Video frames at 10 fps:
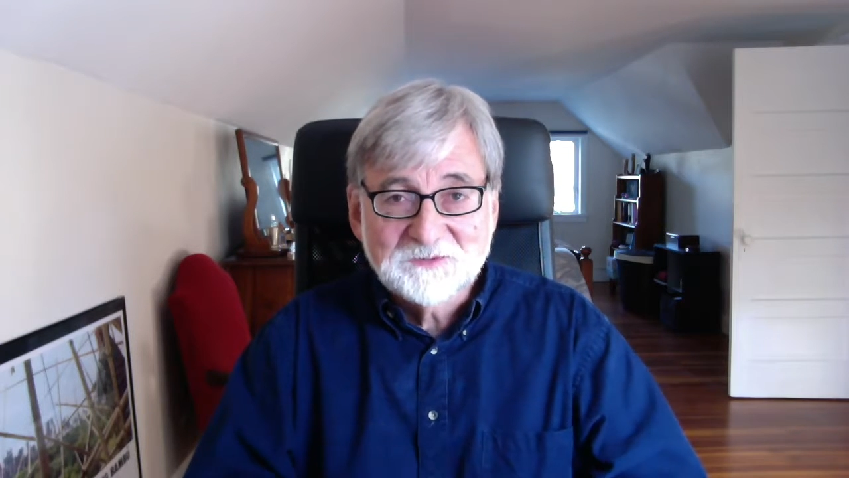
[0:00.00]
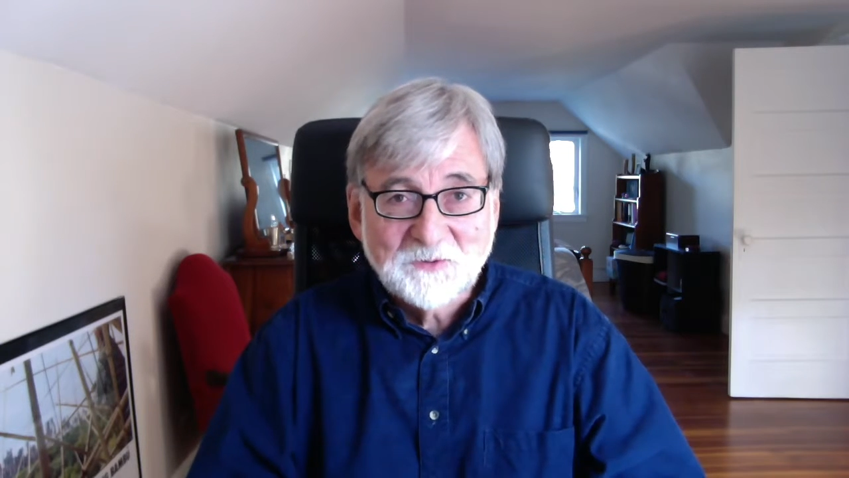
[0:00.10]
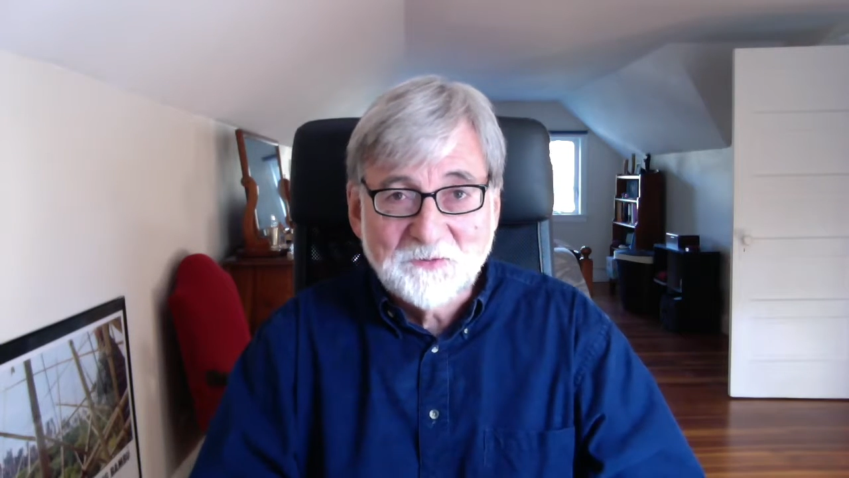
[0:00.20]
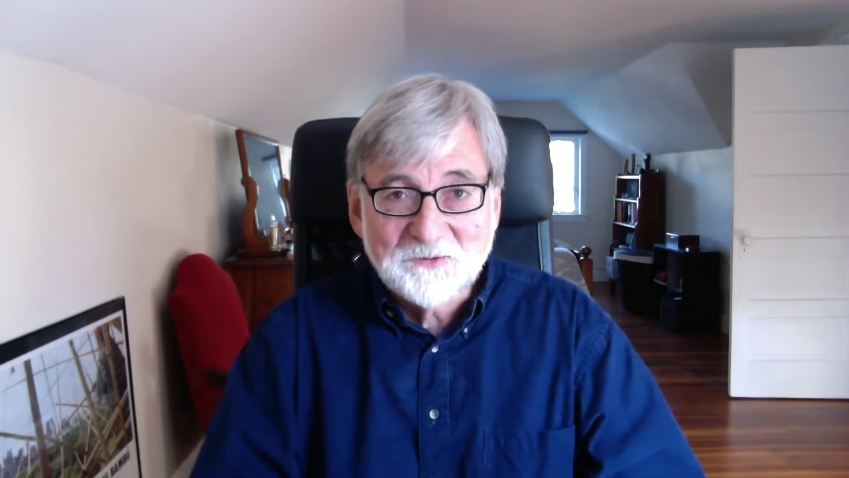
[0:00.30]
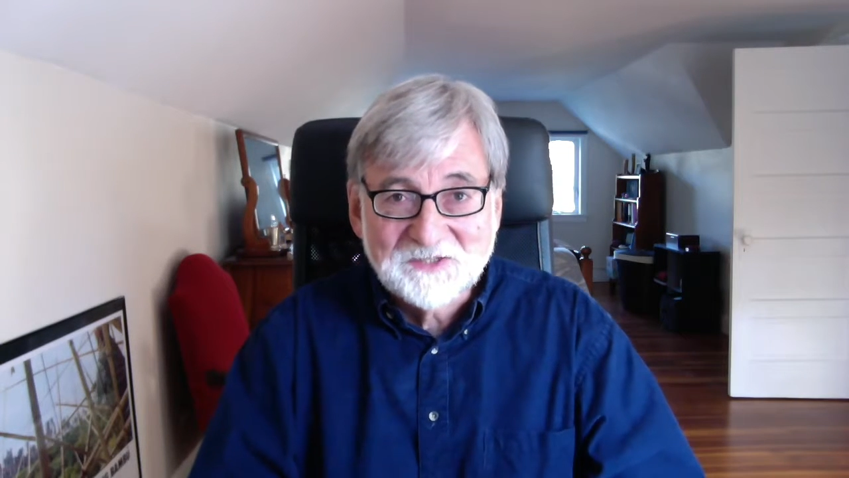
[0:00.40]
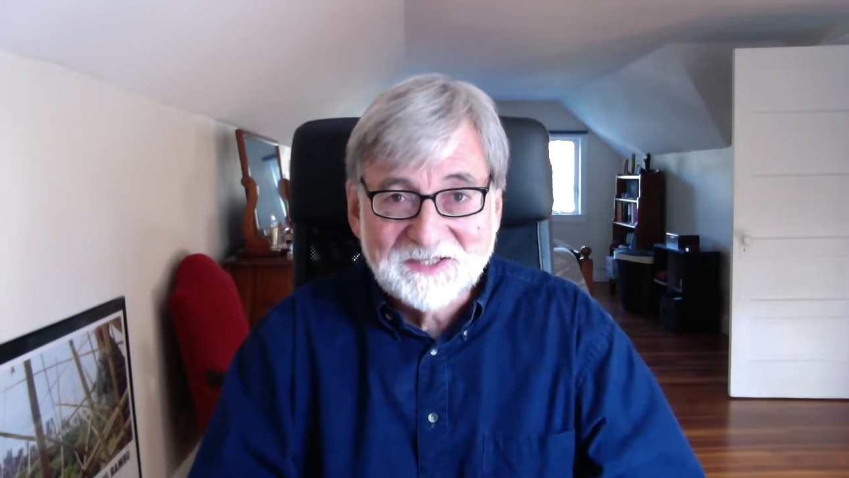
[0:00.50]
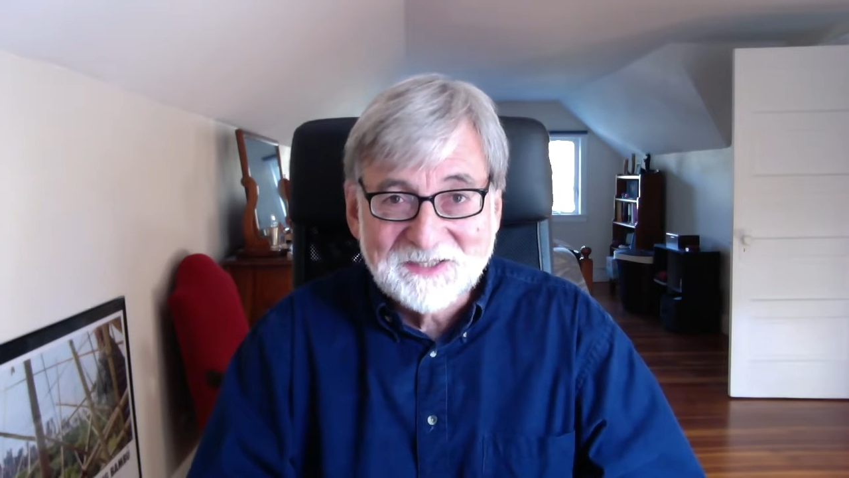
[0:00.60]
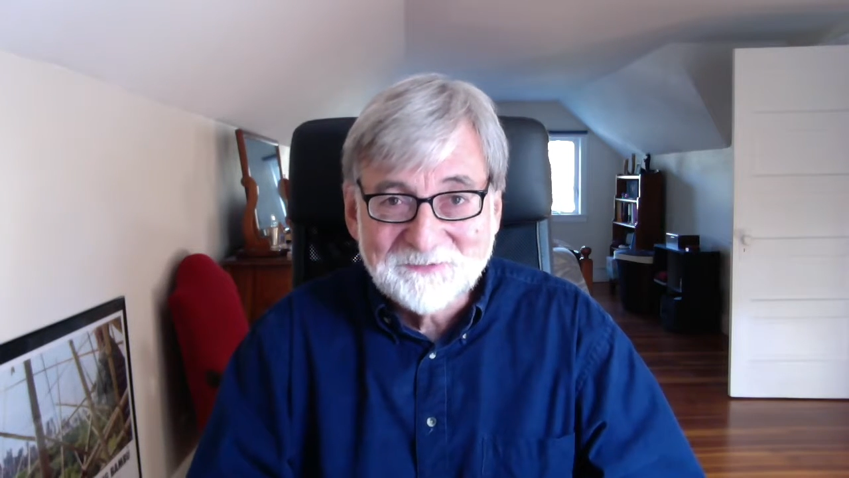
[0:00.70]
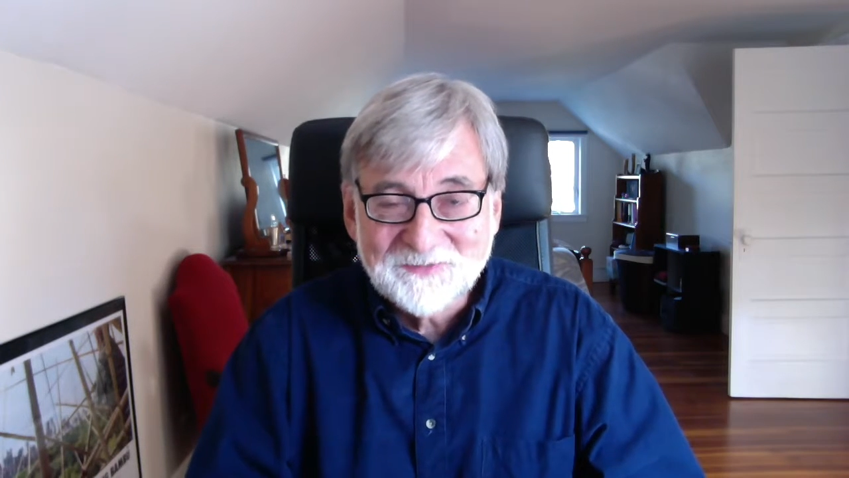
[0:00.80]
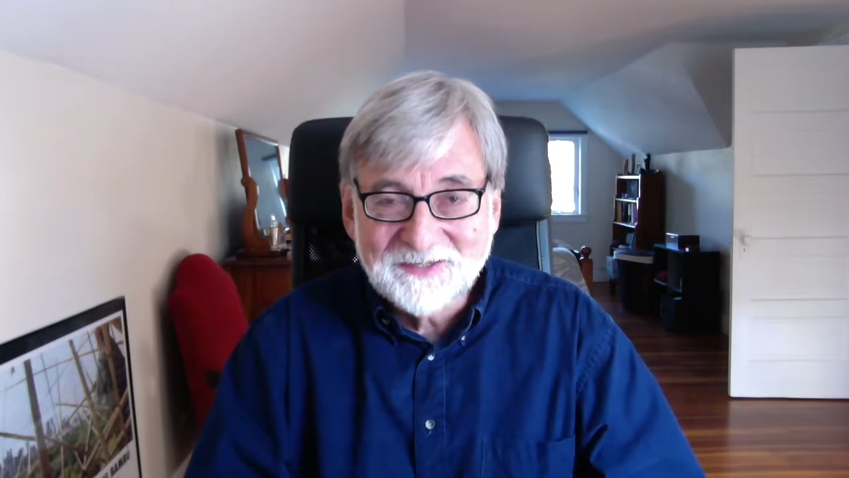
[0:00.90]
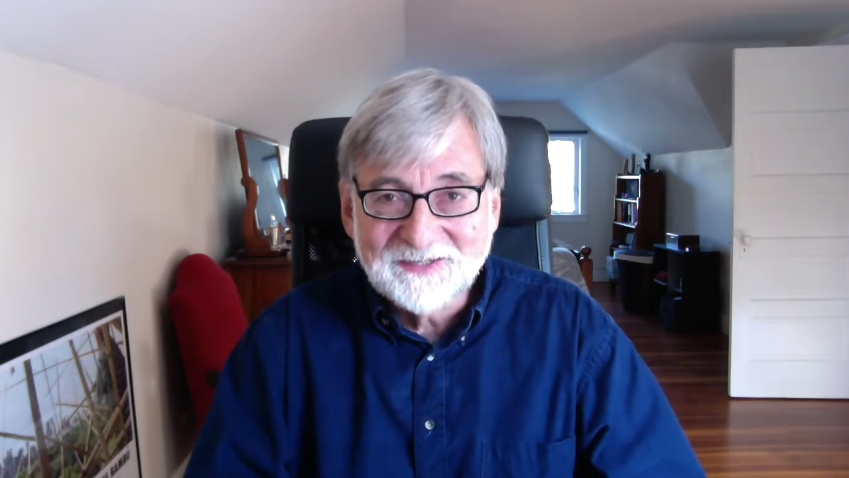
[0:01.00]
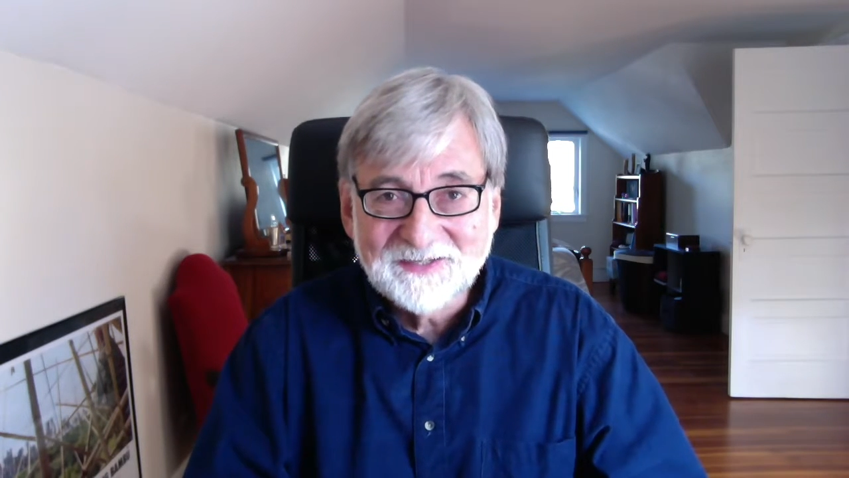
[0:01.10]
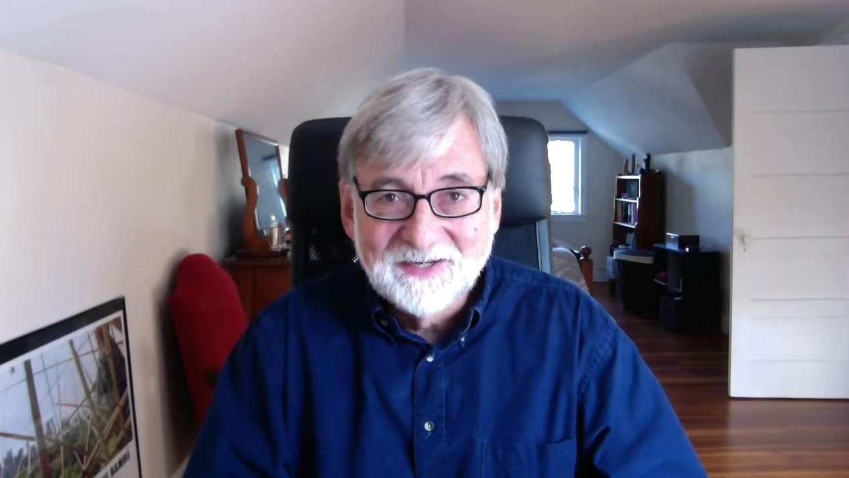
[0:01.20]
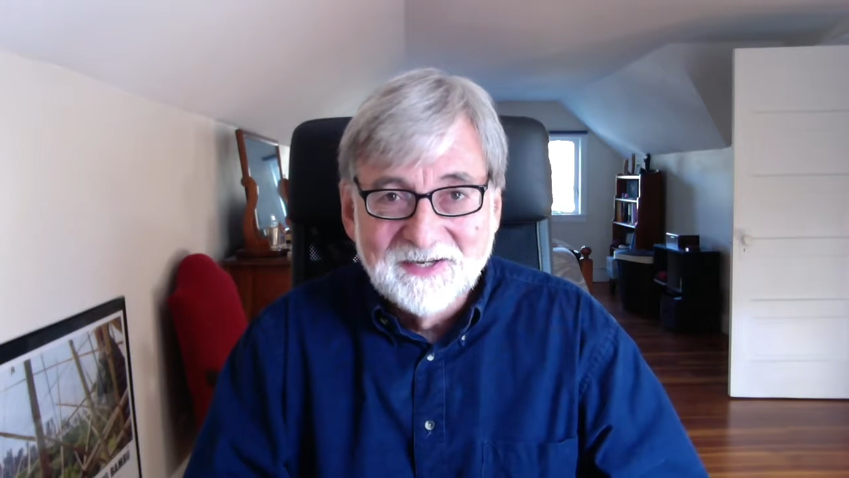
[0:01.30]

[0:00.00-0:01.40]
we weren't getting paid.